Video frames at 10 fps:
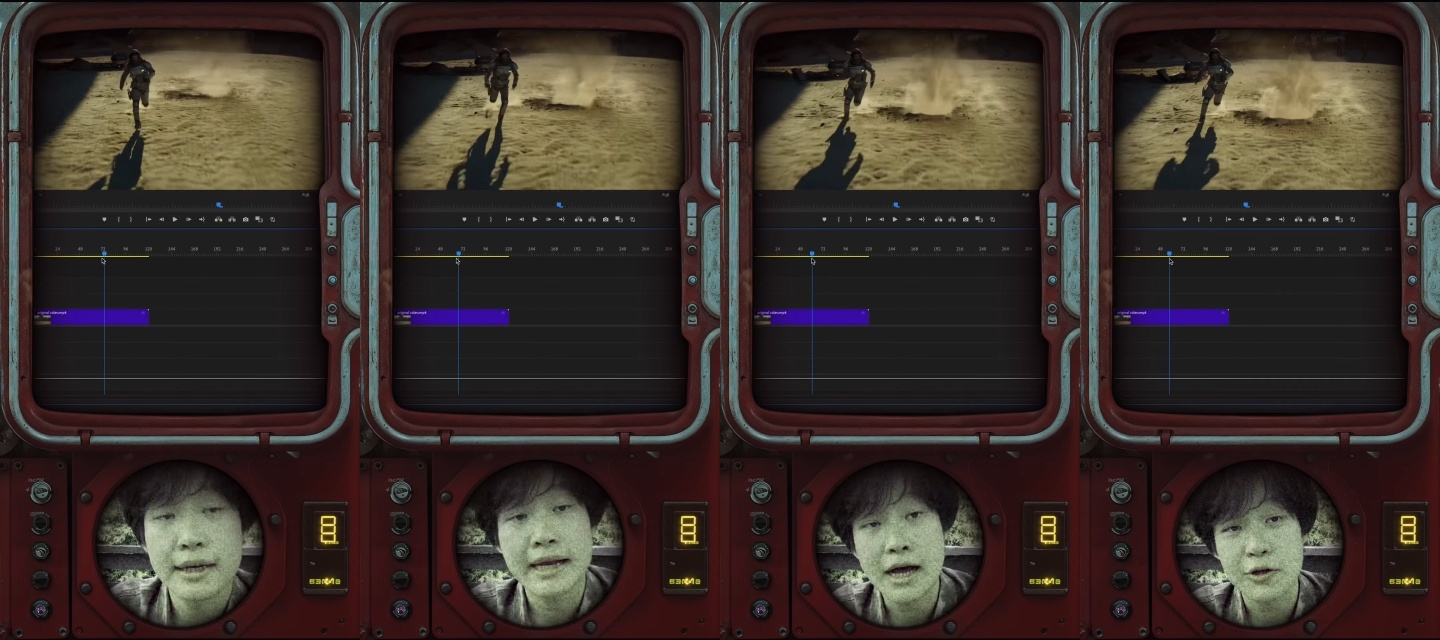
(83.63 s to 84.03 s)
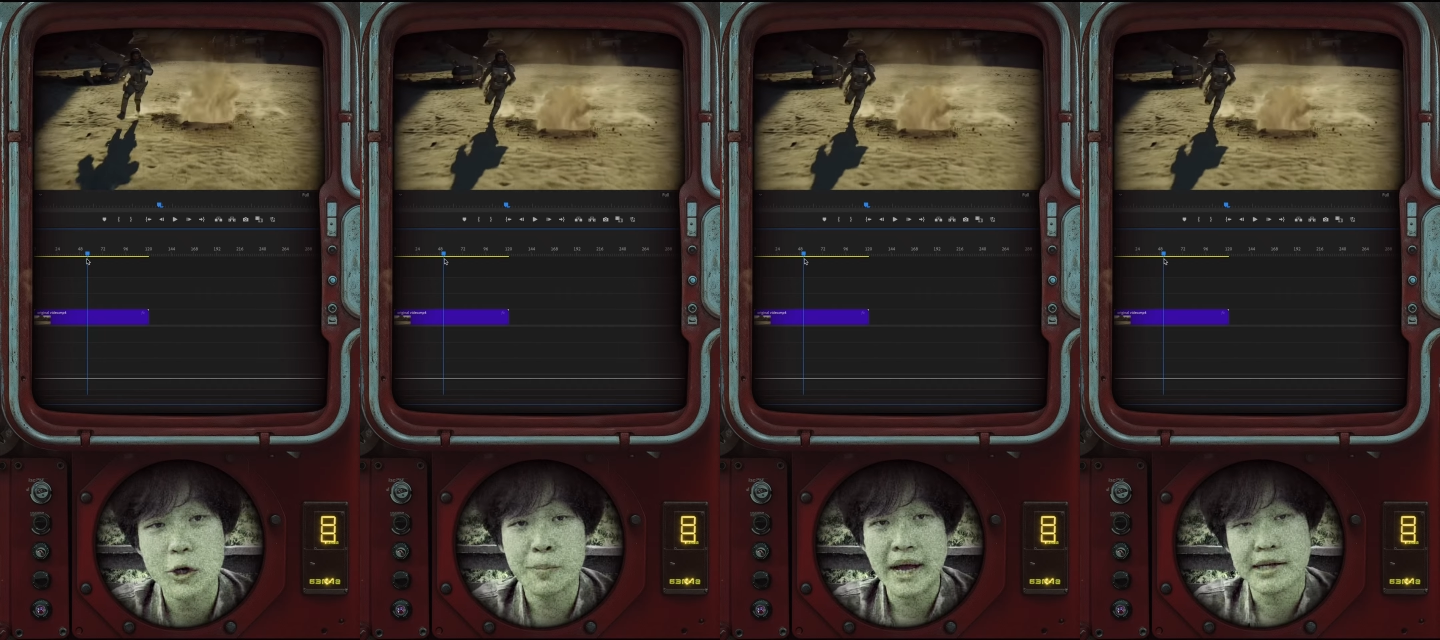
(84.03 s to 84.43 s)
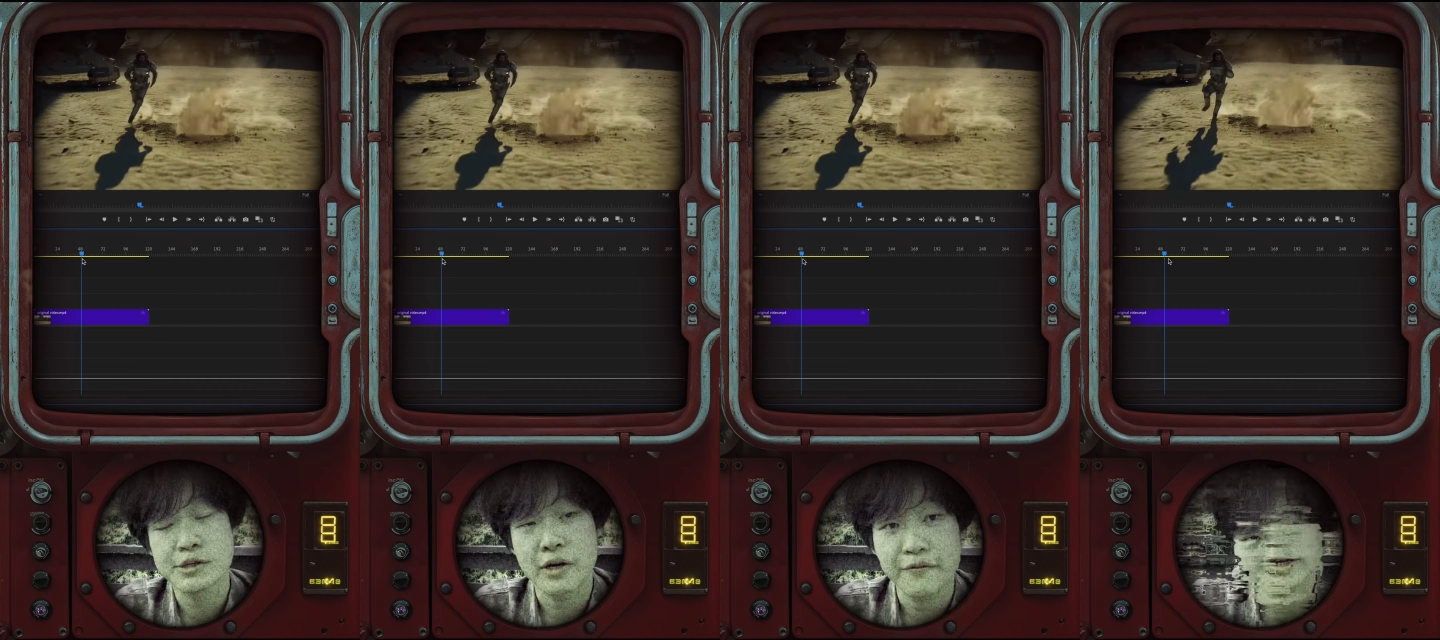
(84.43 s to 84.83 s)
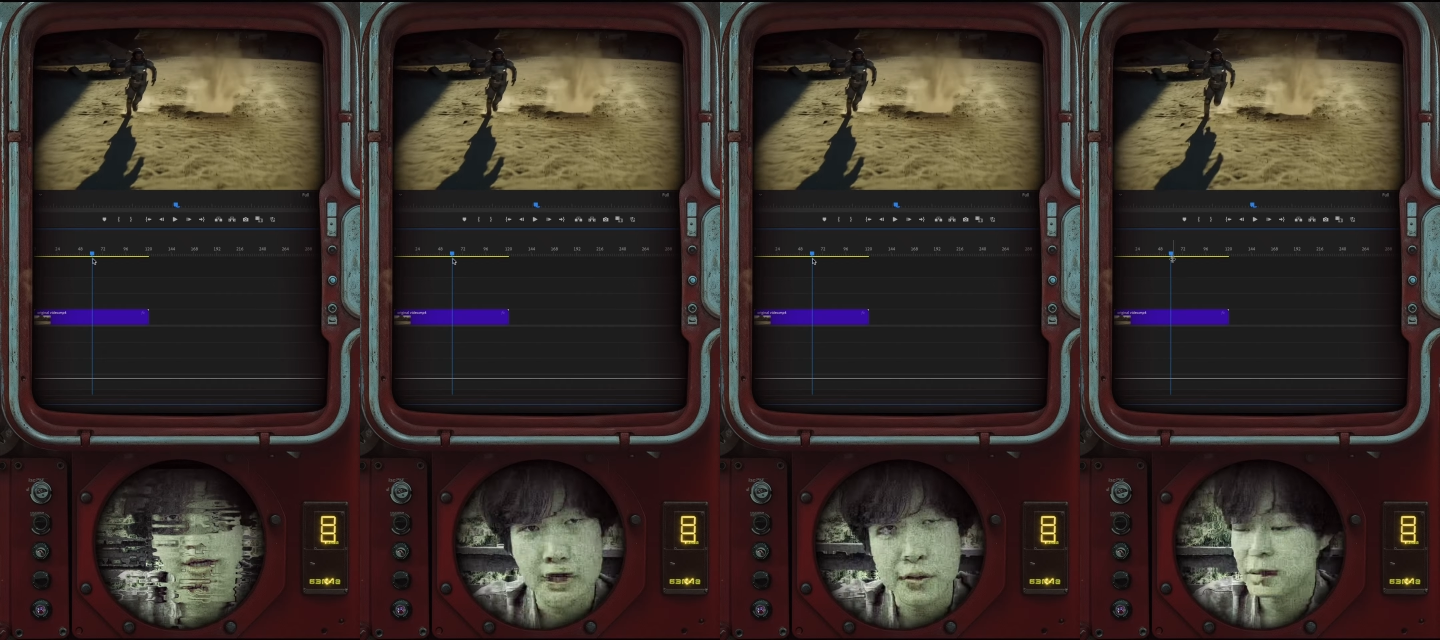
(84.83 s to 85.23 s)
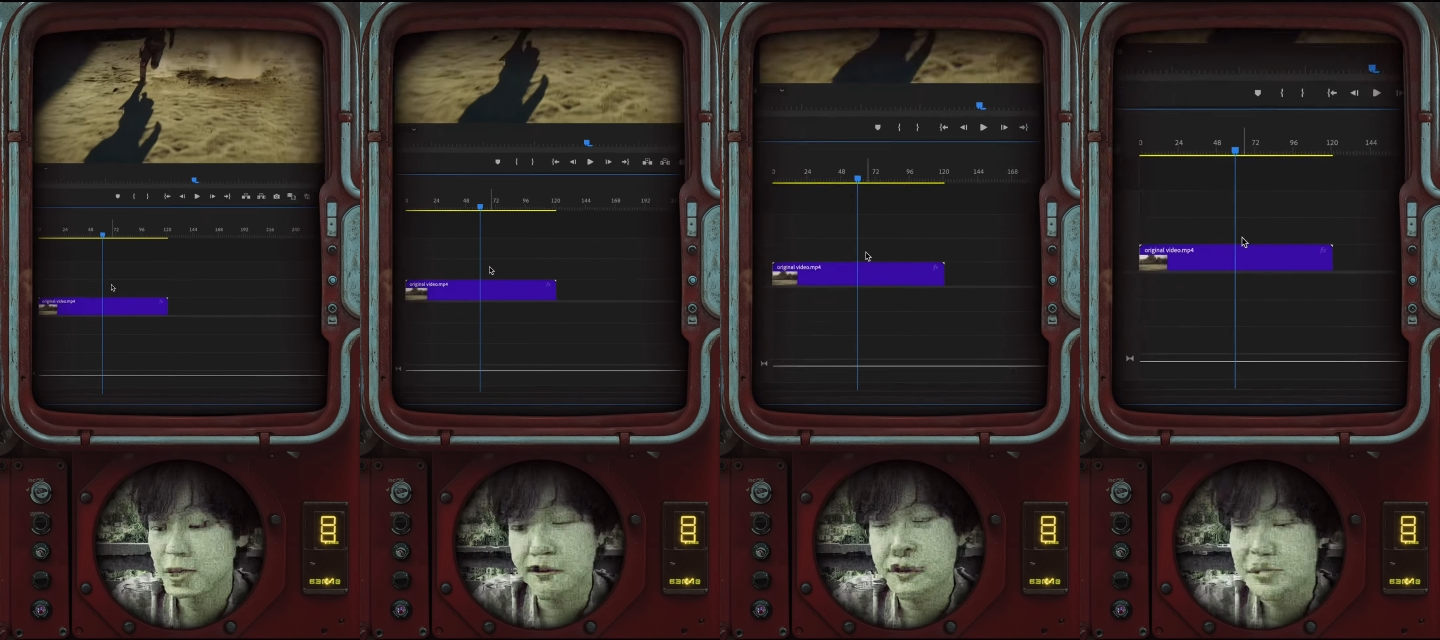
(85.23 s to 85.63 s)
Now go back to our video,
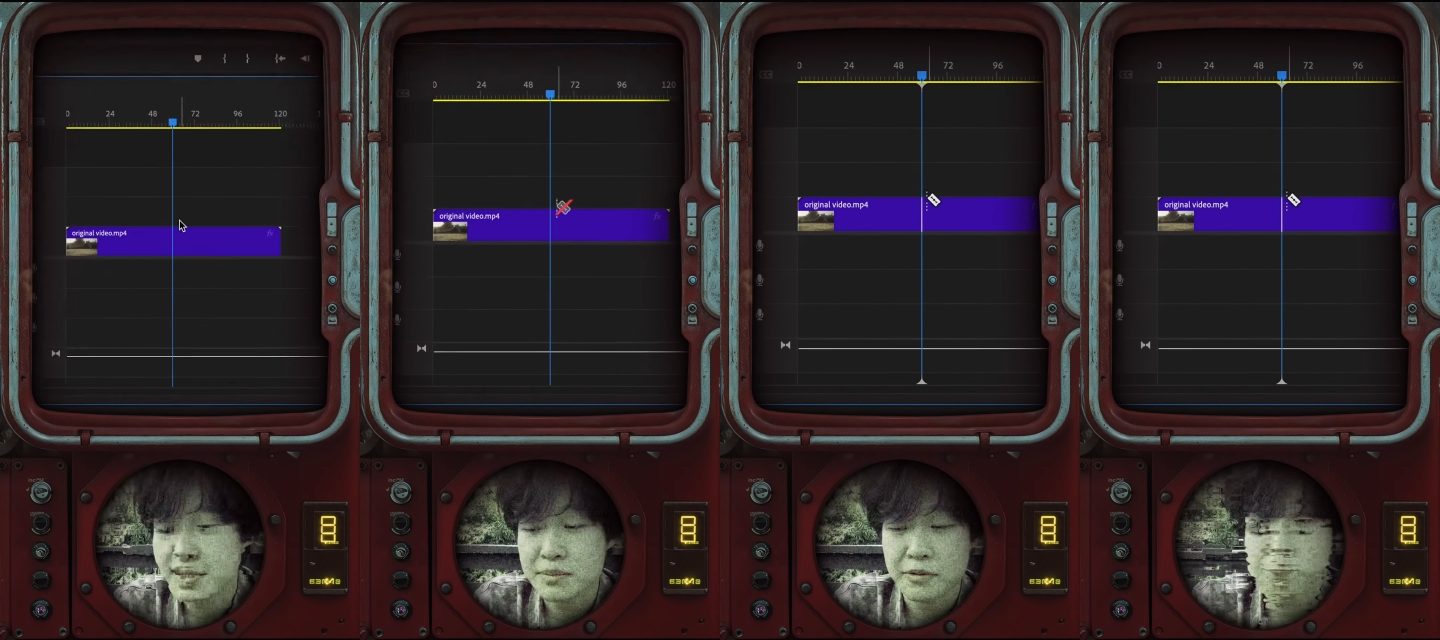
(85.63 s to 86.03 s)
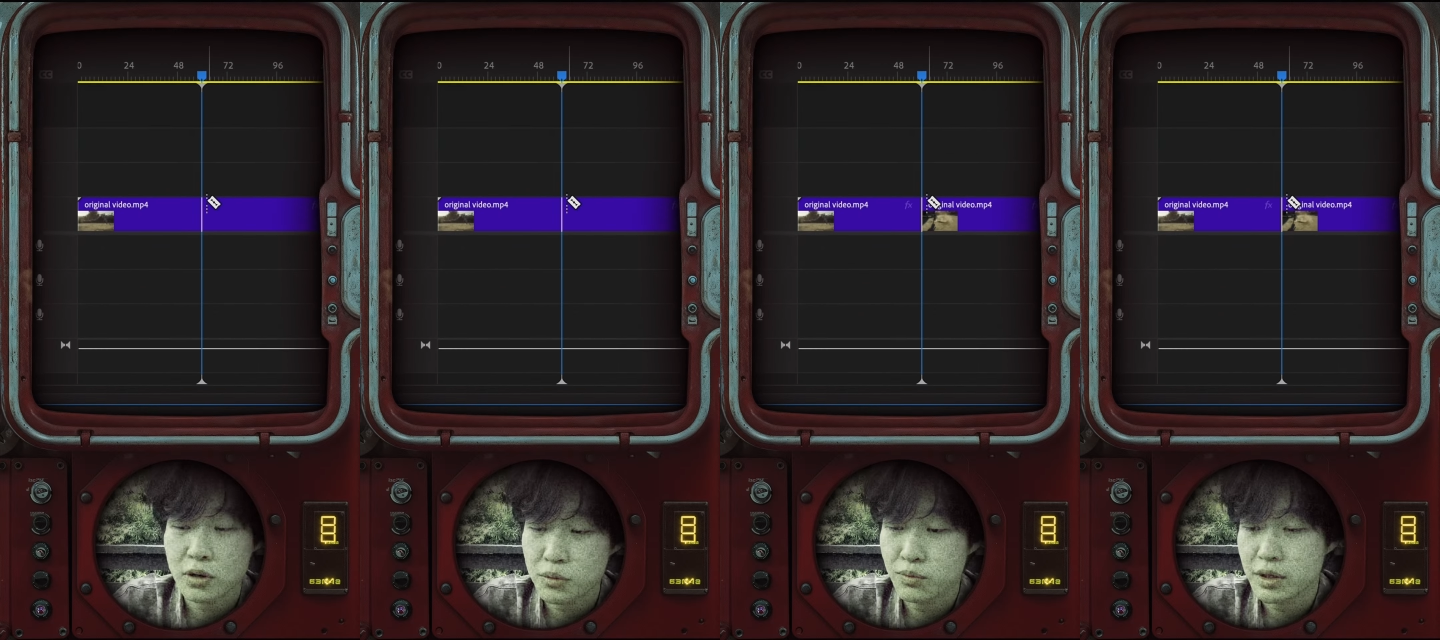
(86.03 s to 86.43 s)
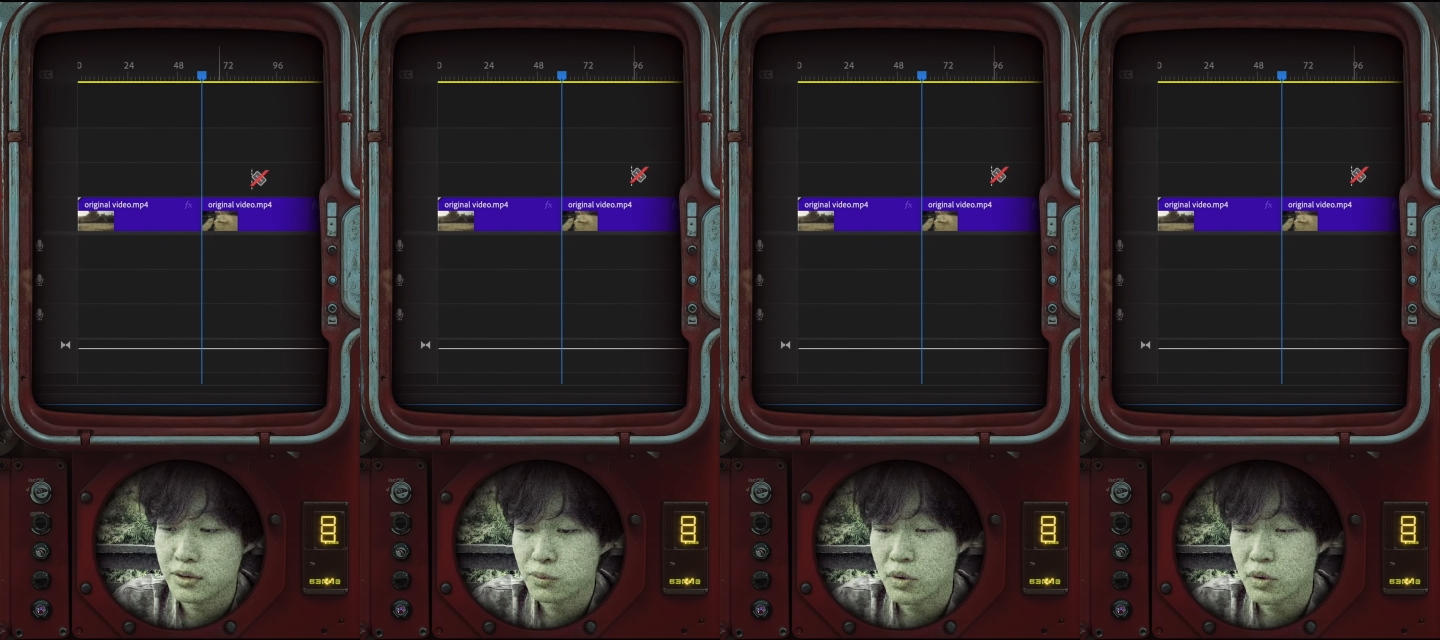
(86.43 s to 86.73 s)
cut a few seconds before we